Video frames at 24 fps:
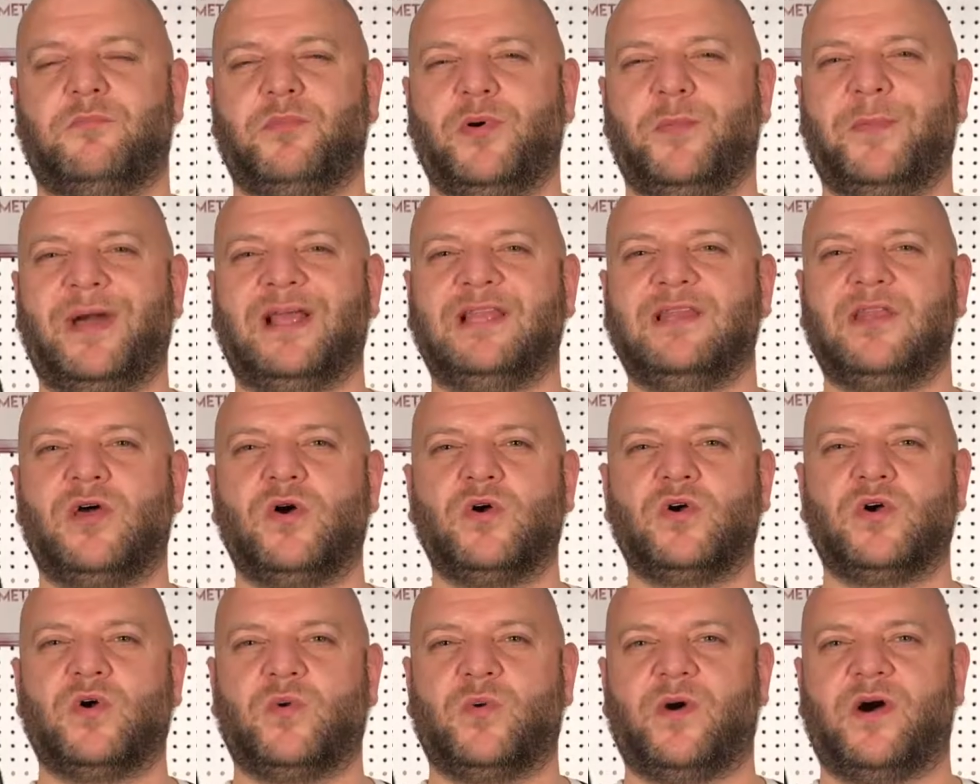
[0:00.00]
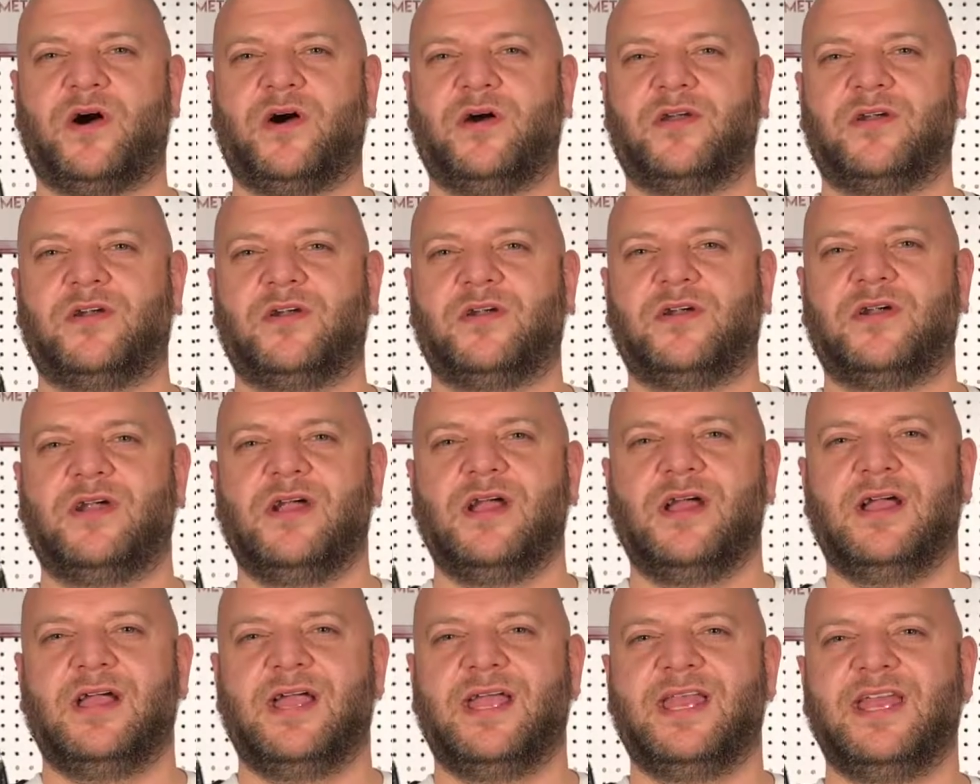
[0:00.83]
put my logo on or
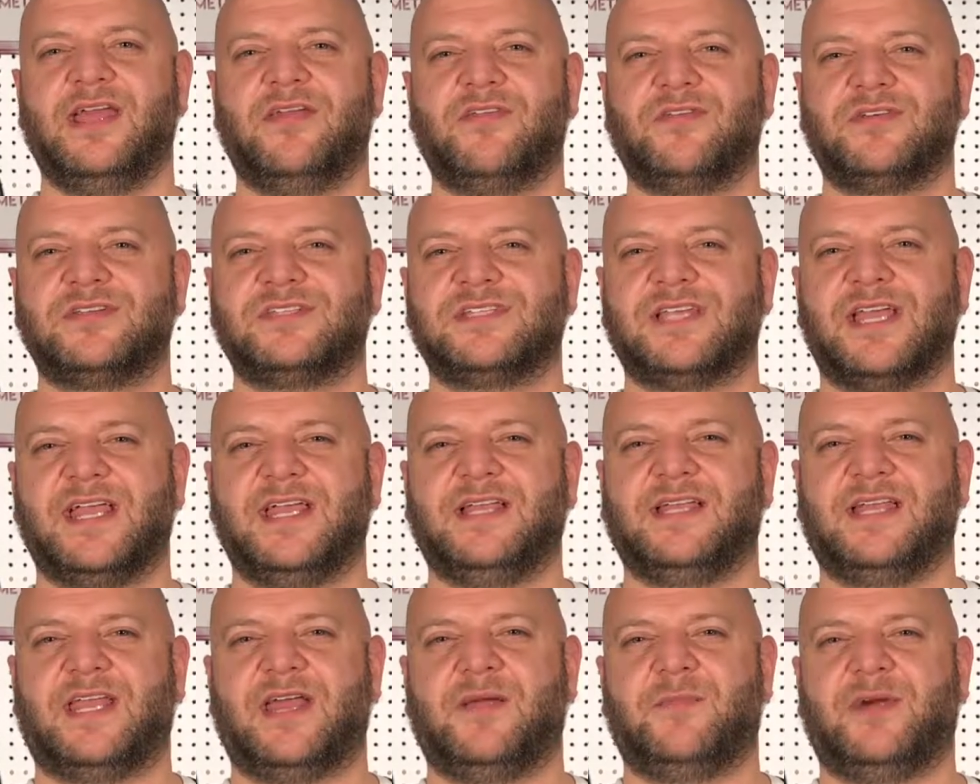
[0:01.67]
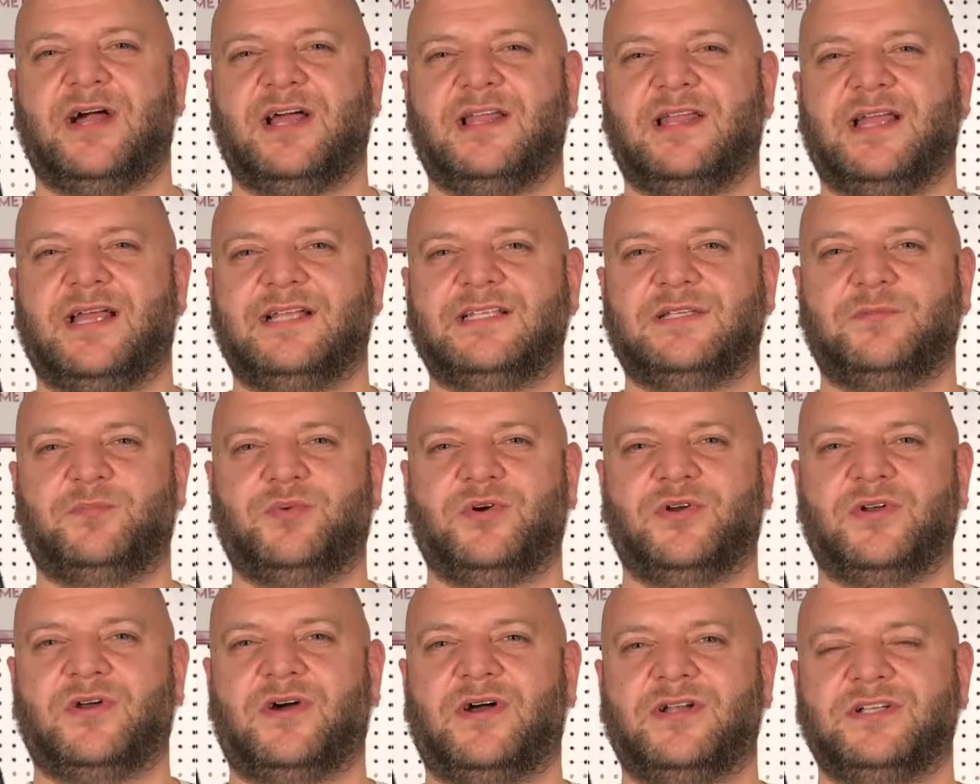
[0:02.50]
any other saying that I might like to
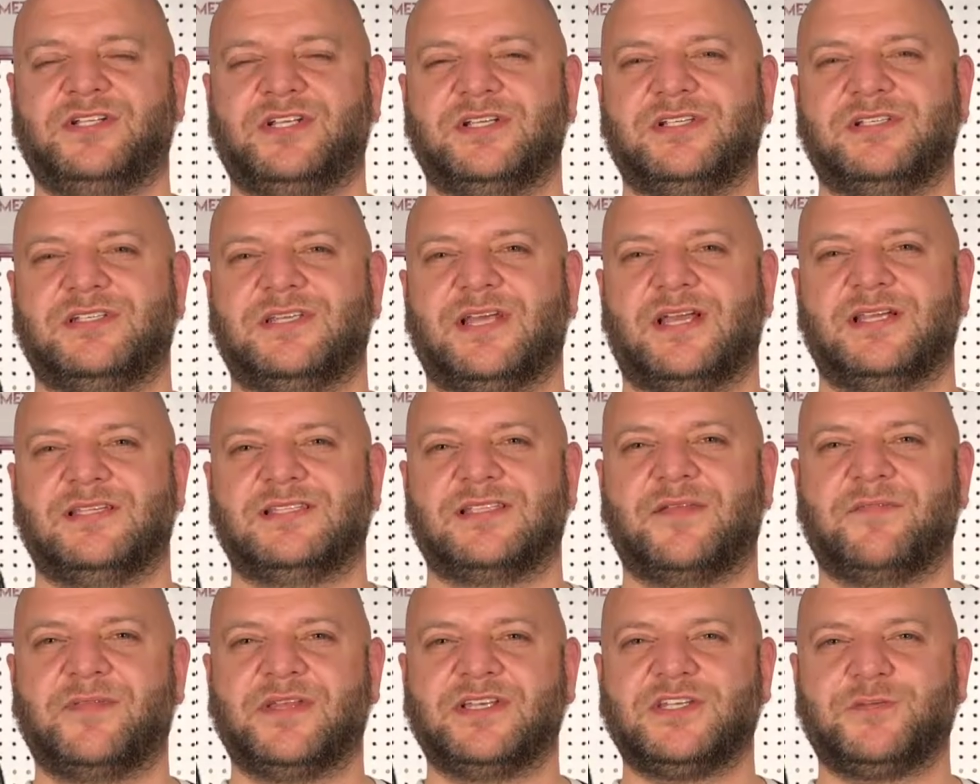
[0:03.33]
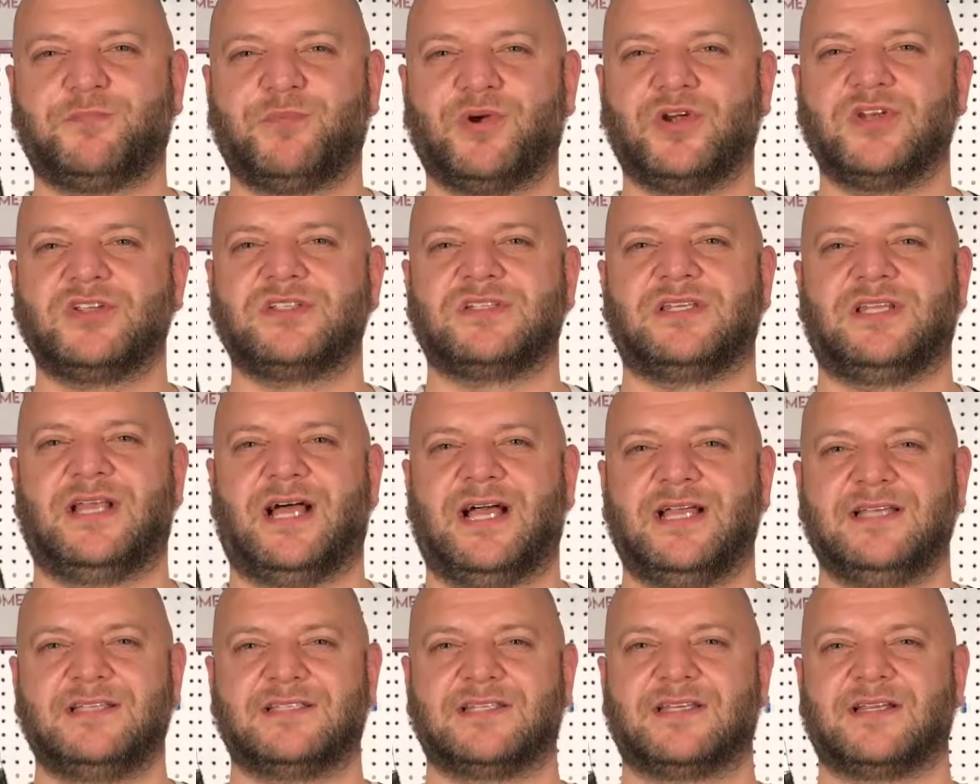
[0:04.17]
put on just as something to
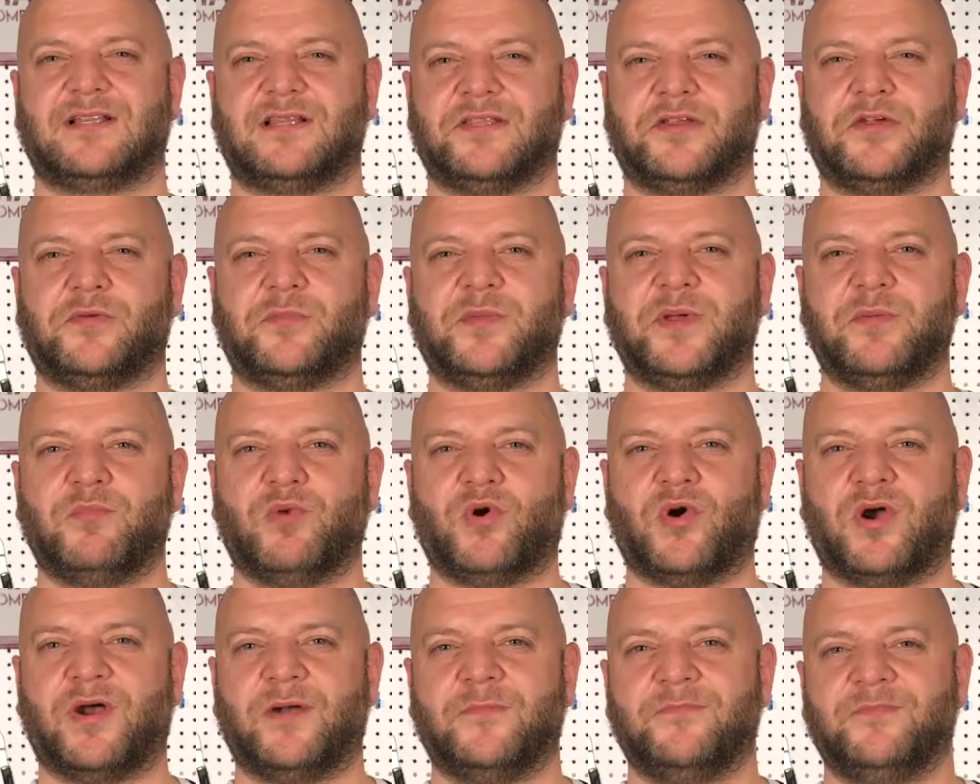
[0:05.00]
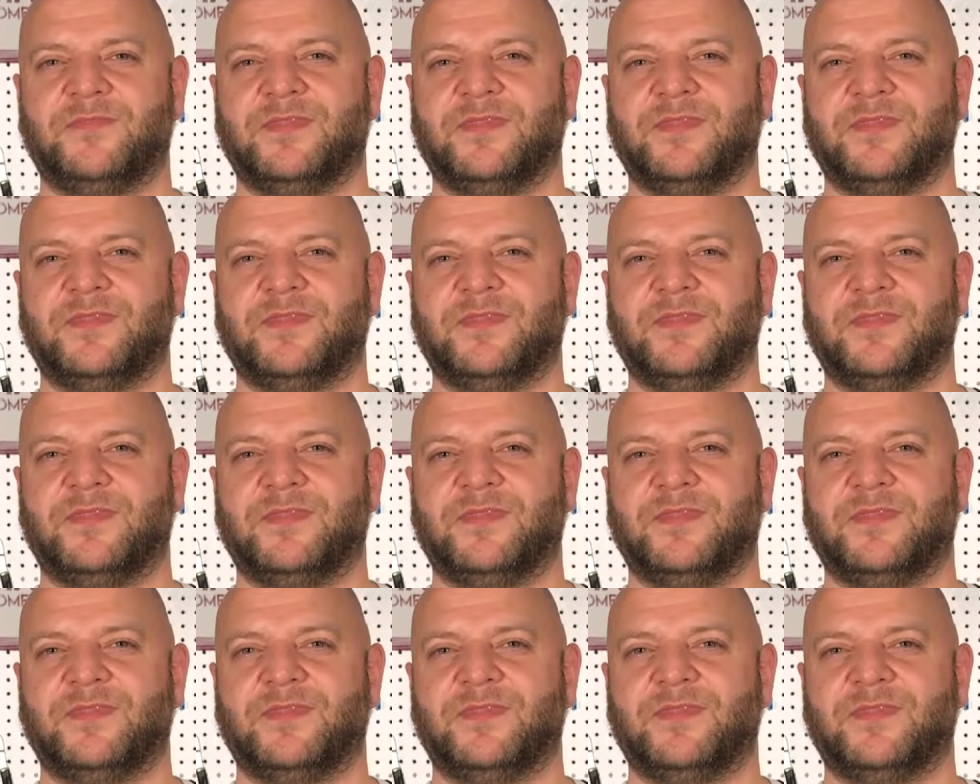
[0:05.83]
personalize it a little bit more.